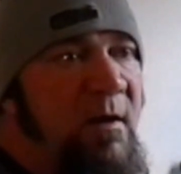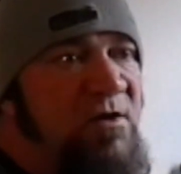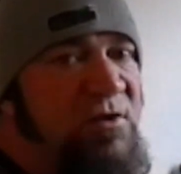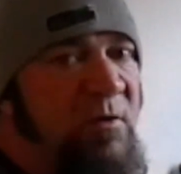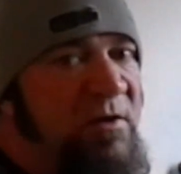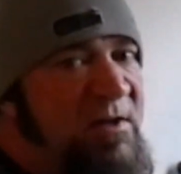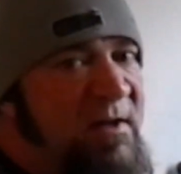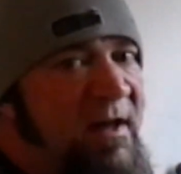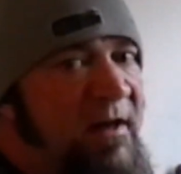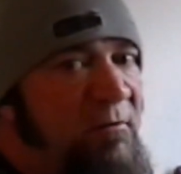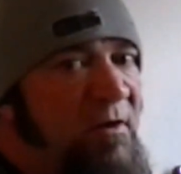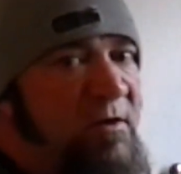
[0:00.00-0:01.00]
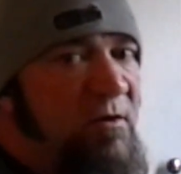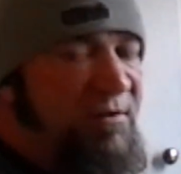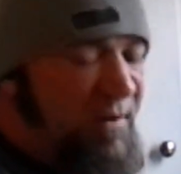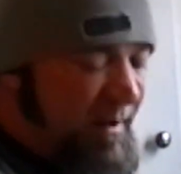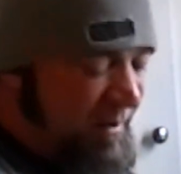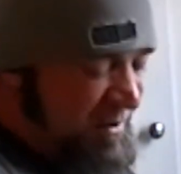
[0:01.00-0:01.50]
So it does a lot of really
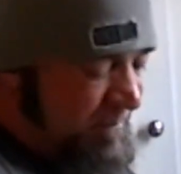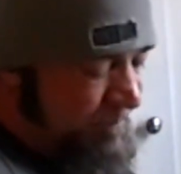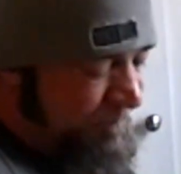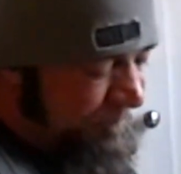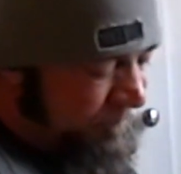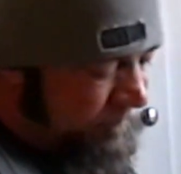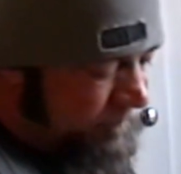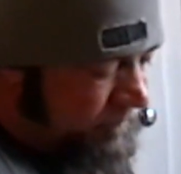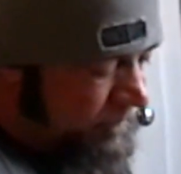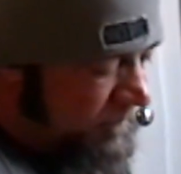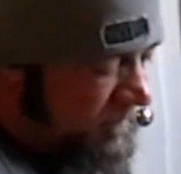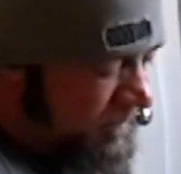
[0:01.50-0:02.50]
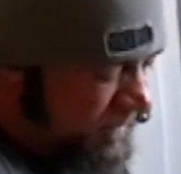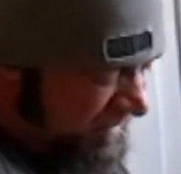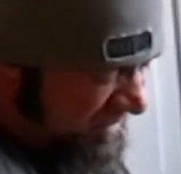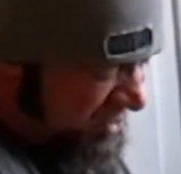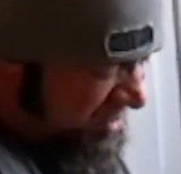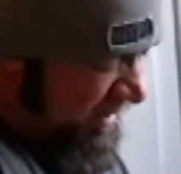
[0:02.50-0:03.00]
good things.
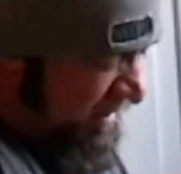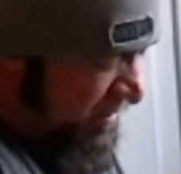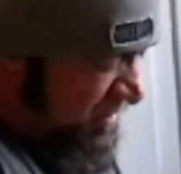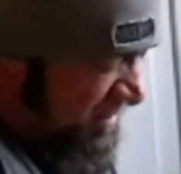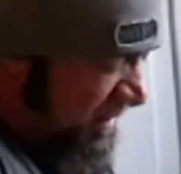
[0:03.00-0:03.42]
This shit here